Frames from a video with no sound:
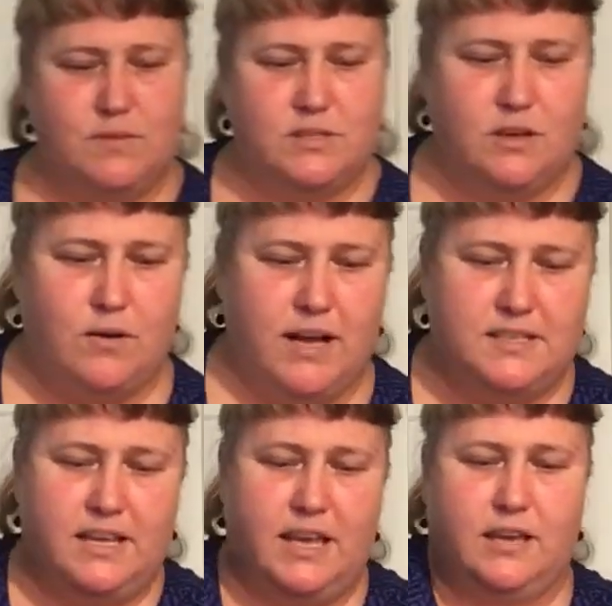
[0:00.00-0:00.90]
So I
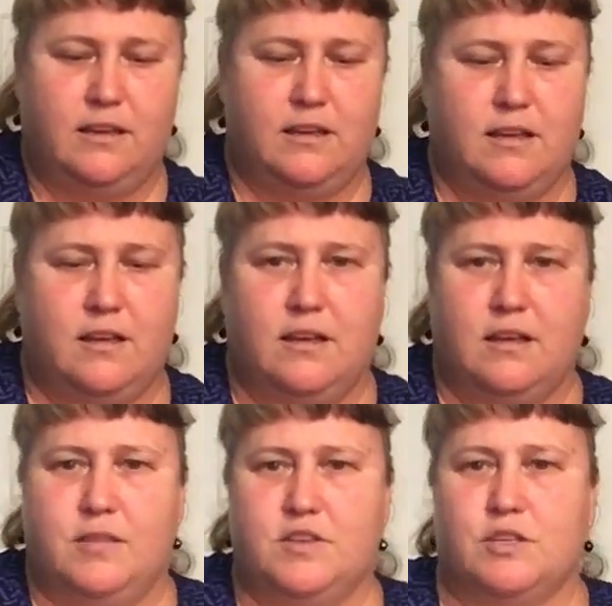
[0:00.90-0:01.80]
take,
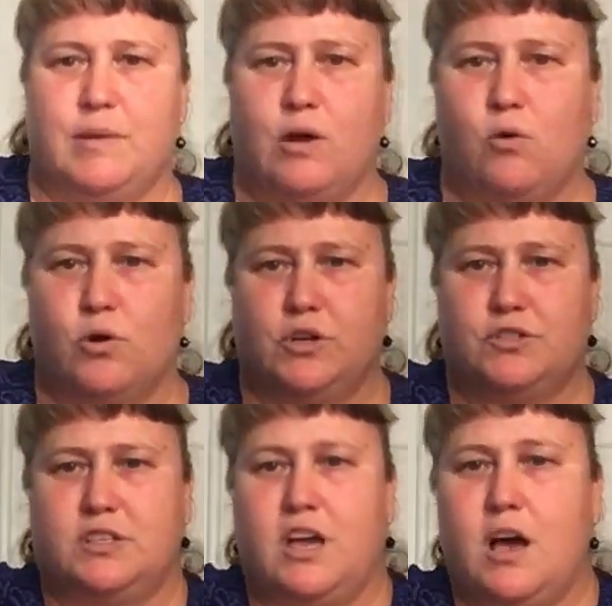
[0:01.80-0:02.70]
these are my
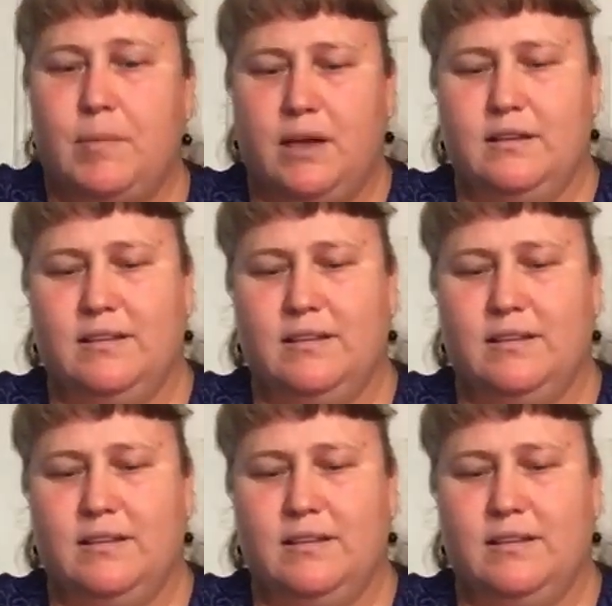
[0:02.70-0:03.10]
orders coming.